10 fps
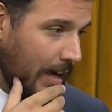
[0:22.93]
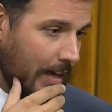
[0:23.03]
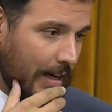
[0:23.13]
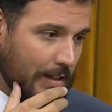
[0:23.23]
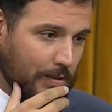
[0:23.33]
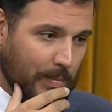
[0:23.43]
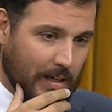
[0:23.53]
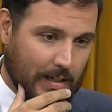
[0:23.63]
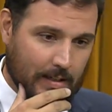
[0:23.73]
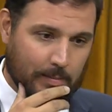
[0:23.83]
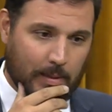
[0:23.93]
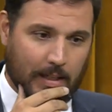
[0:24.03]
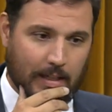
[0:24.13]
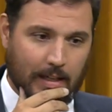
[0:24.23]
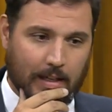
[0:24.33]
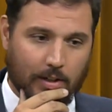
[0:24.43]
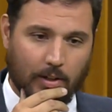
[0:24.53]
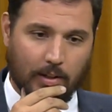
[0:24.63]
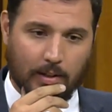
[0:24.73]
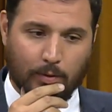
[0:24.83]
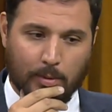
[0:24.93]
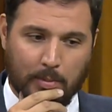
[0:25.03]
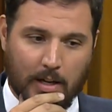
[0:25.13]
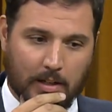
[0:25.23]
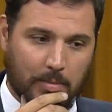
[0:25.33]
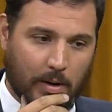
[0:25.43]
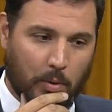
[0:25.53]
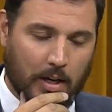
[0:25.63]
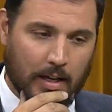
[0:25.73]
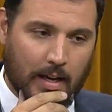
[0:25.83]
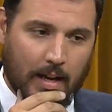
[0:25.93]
I'd ask my, my uh, colleague from the Bloc Québécois,